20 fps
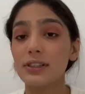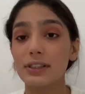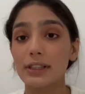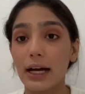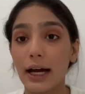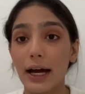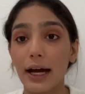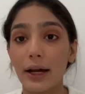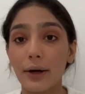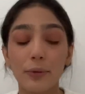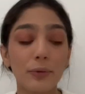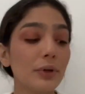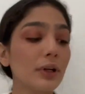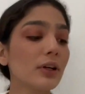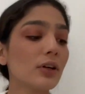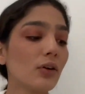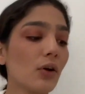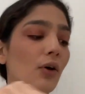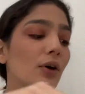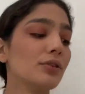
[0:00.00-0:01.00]
that,
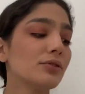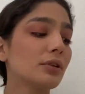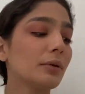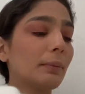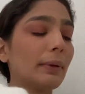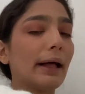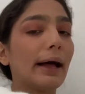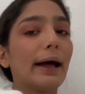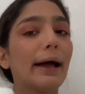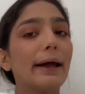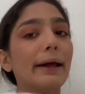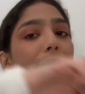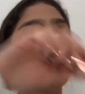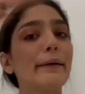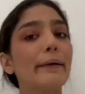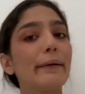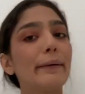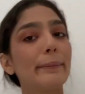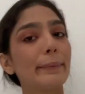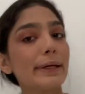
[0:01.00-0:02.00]
we're going to apply
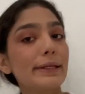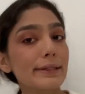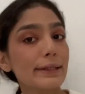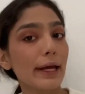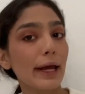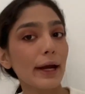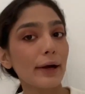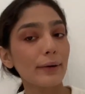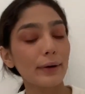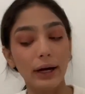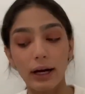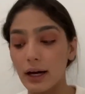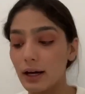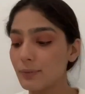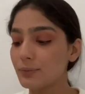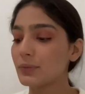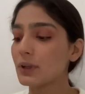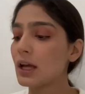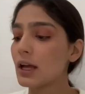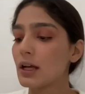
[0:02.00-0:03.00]
our
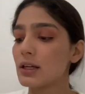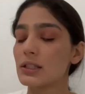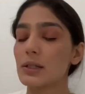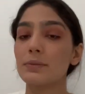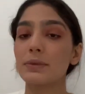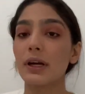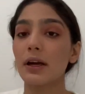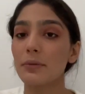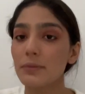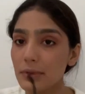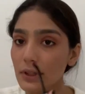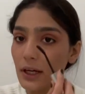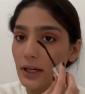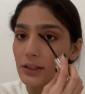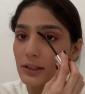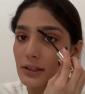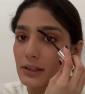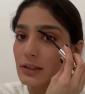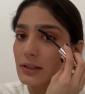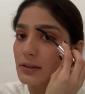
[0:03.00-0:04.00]
mascara. Sometimes I
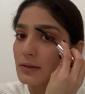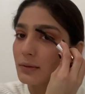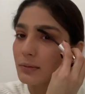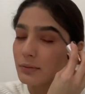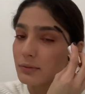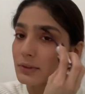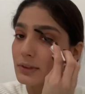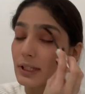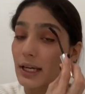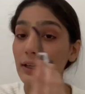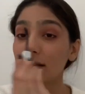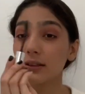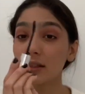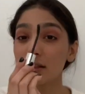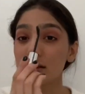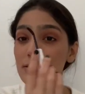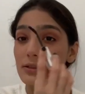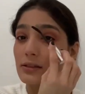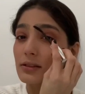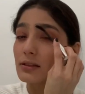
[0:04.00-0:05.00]
just take
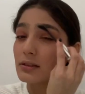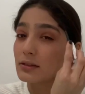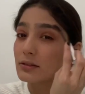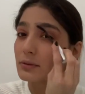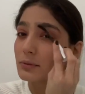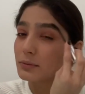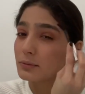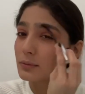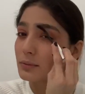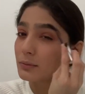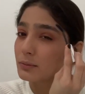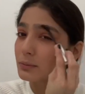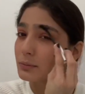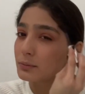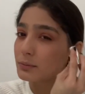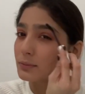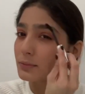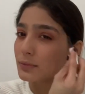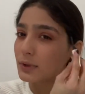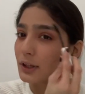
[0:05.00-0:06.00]
this
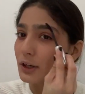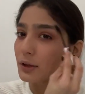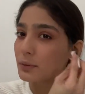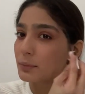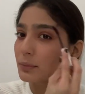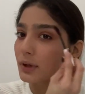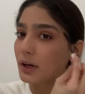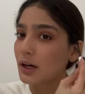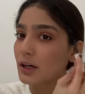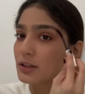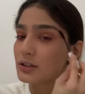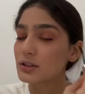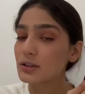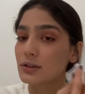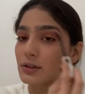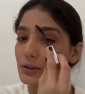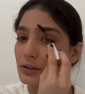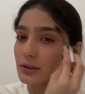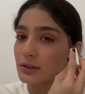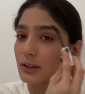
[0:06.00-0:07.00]
little
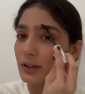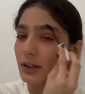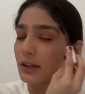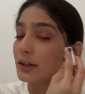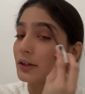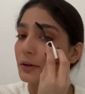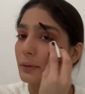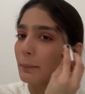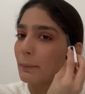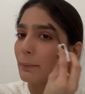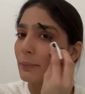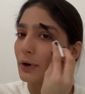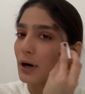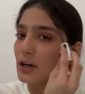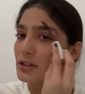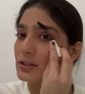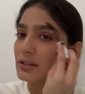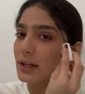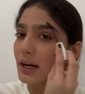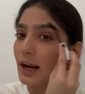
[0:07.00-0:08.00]
brush
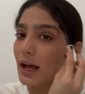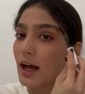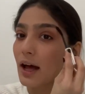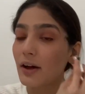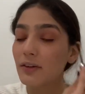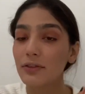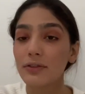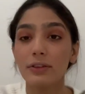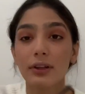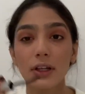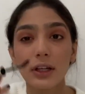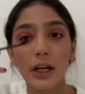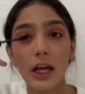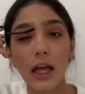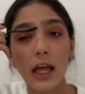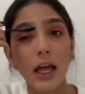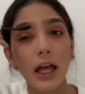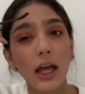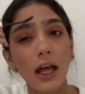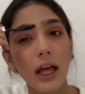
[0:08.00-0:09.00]
that I have,
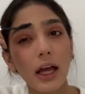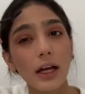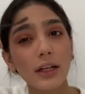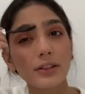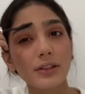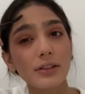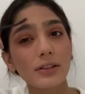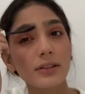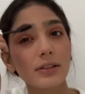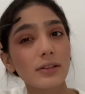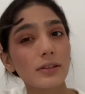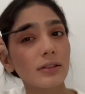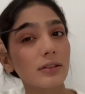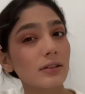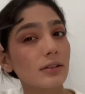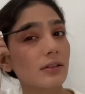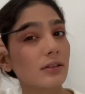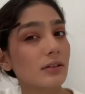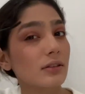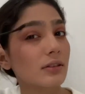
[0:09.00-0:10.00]
I
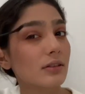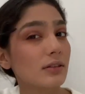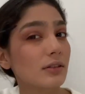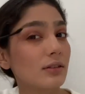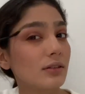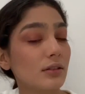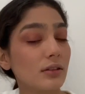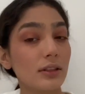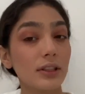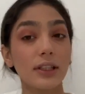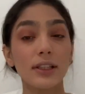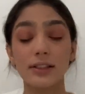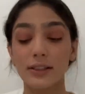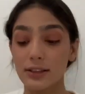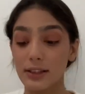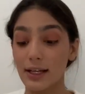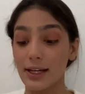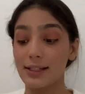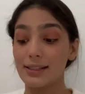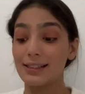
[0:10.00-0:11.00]
just do
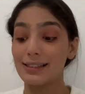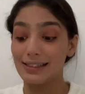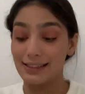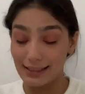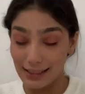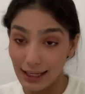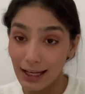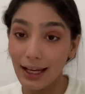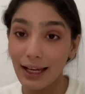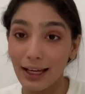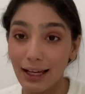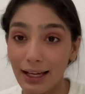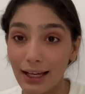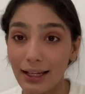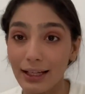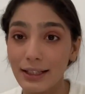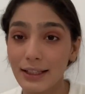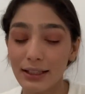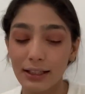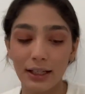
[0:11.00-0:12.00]
this, and
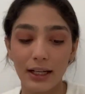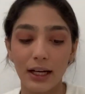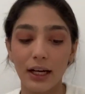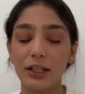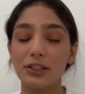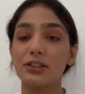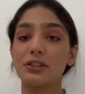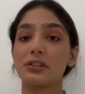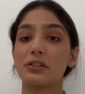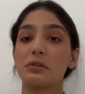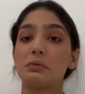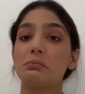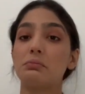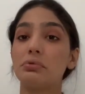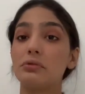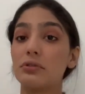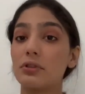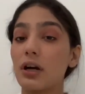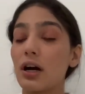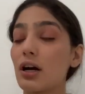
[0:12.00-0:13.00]
then I just
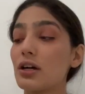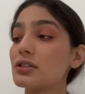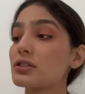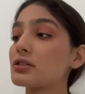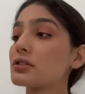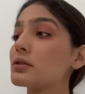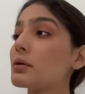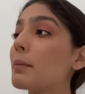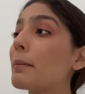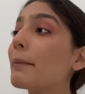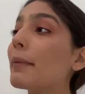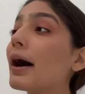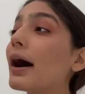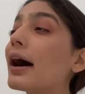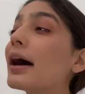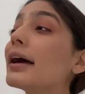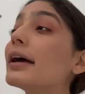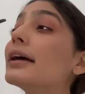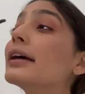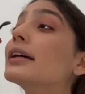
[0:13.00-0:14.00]
brush
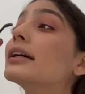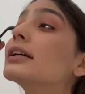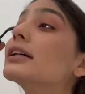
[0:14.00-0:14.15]
my,